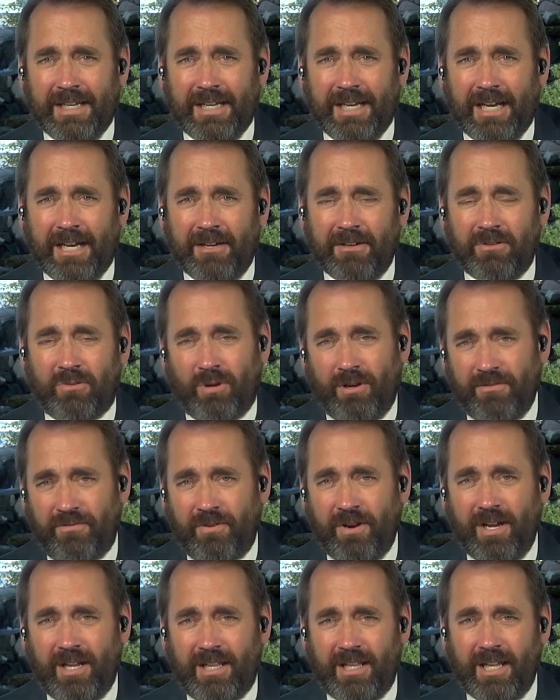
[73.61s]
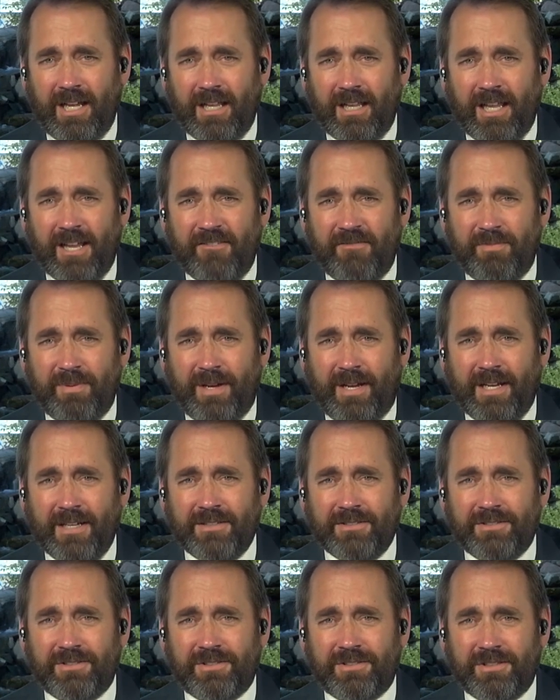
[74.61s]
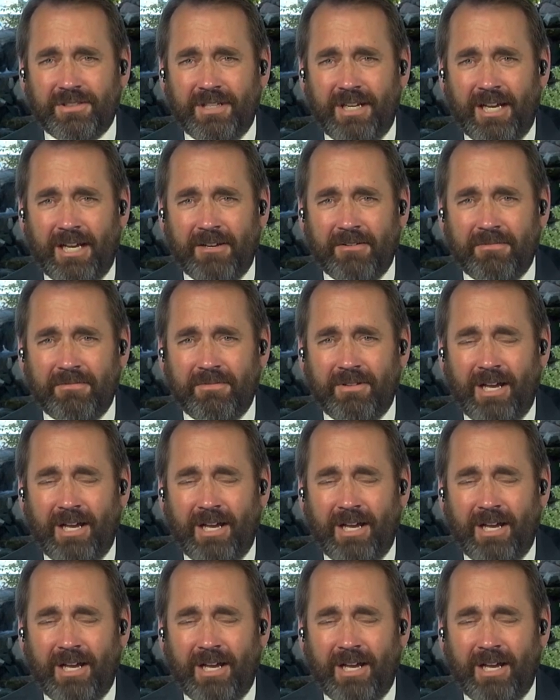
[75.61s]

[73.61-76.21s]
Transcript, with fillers: uh, quite frankly, I left because uh,